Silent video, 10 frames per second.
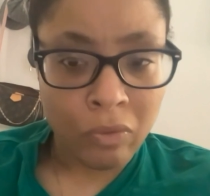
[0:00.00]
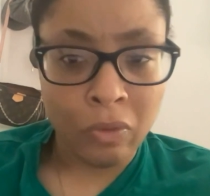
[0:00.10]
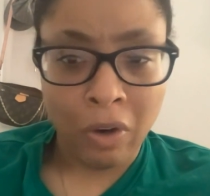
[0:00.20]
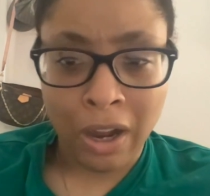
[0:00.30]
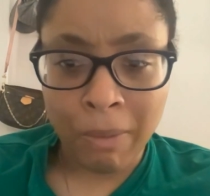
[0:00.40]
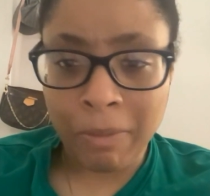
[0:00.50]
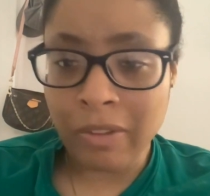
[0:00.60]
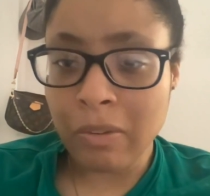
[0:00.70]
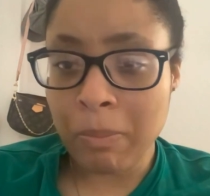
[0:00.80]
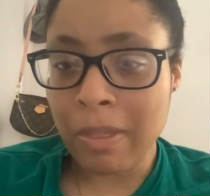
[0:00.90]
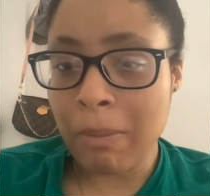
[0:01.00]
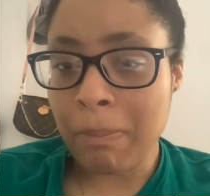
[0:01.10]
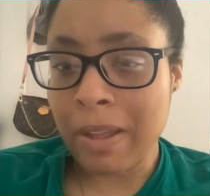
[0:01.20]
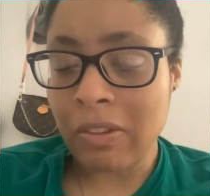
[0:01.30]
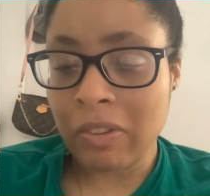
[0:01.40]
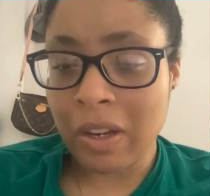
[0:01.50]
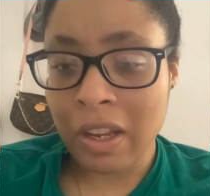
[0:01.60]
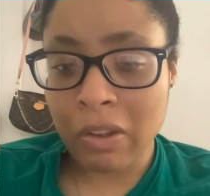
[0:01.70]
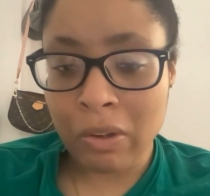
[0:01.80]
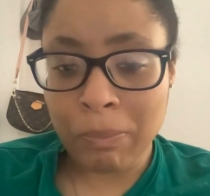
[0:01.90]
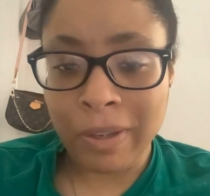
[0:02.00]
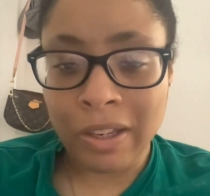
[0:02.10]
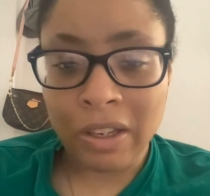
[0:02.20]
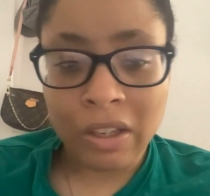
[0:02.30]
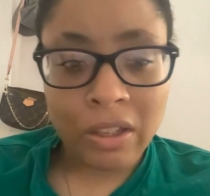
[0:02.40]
striving to be the best that I could be,